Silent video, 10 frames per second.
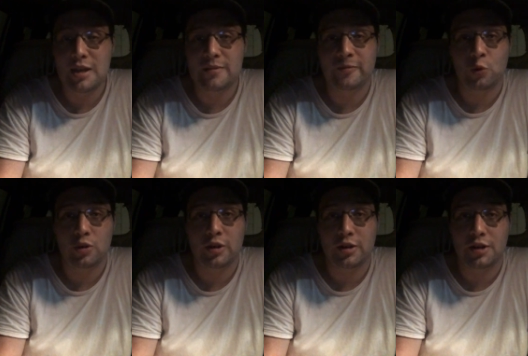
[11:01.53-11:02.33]
him
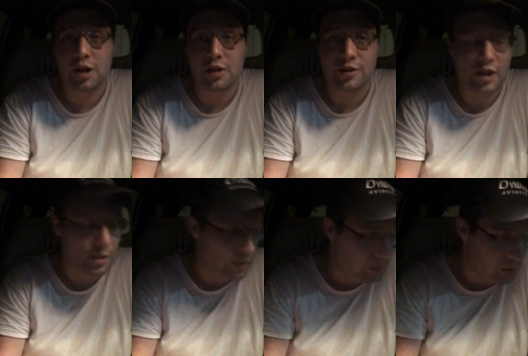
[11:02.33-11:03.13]
$400,
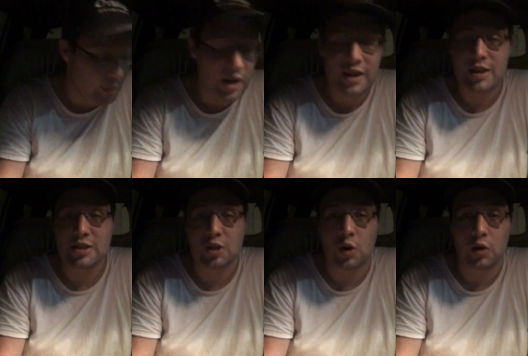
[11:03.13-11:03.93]
I'd be able to buy this
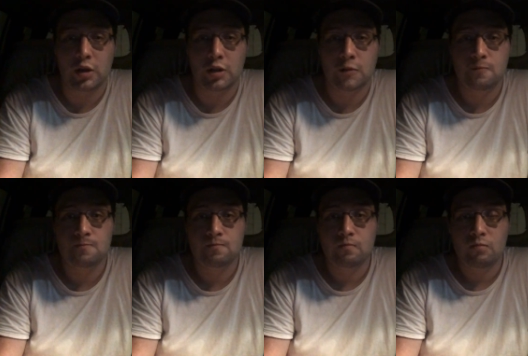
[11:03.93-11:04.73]
car.
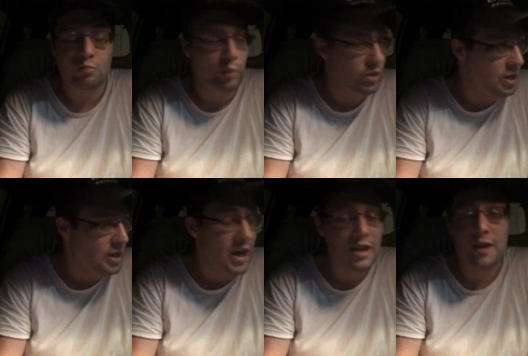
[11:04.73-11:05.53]
But then
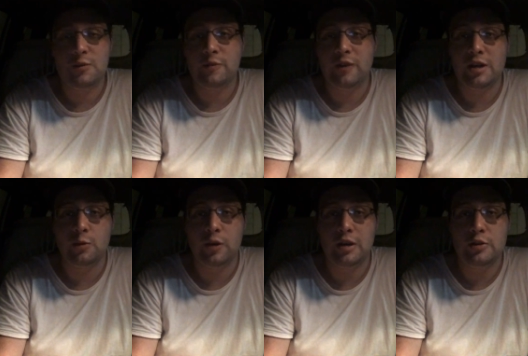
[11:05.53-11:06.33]
I'd have to find a
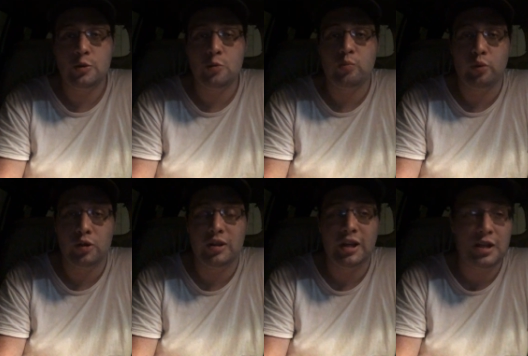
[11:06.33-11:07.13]
way to
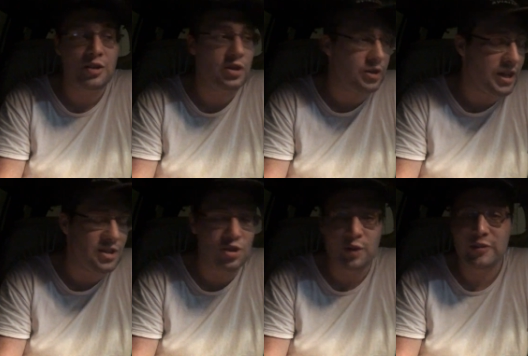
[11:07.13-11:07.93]
put internet
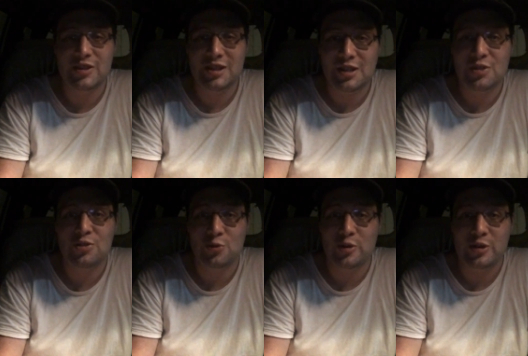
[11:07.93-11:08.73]
service
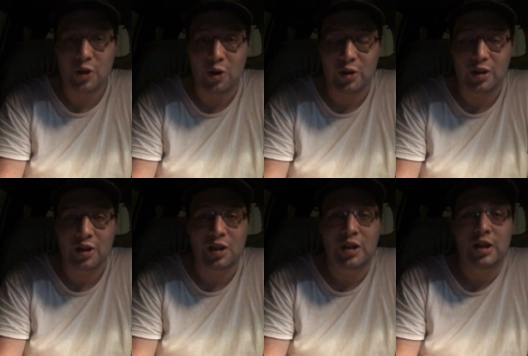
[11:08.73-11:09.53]
into this car
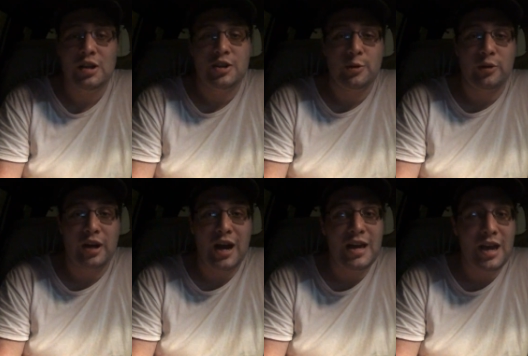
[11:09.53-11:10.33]
to where
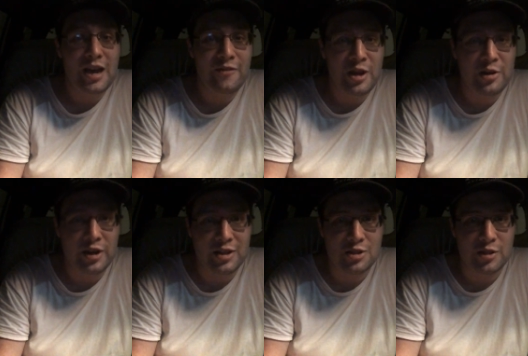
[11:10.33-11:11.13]
I have
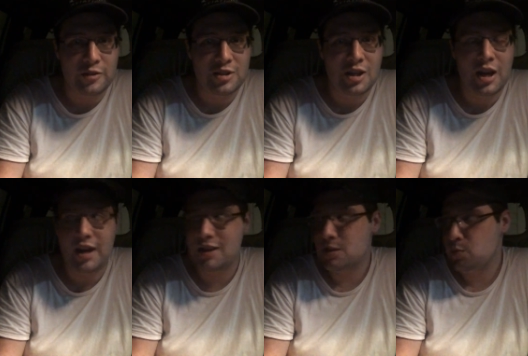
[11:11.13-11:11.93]
internet service
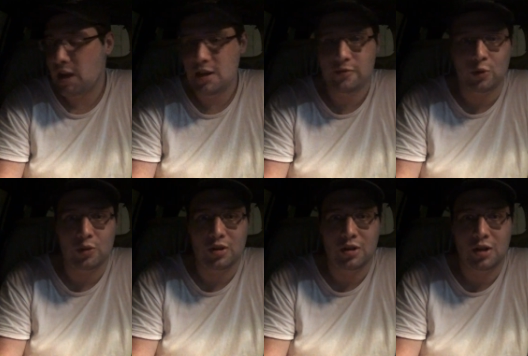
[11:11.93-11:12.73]
and it's paid for,